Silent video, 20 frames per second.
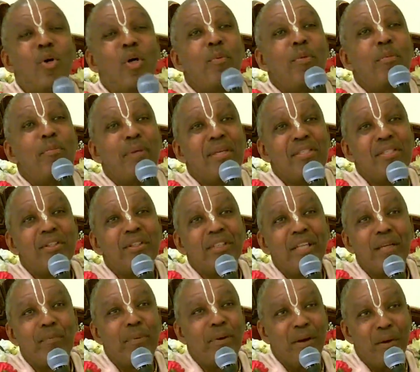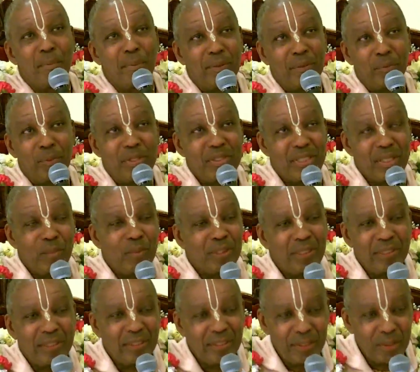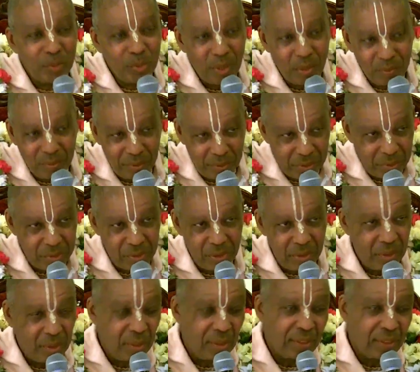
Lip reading: could be busier than Prabhupada? We see what he did in 12 years.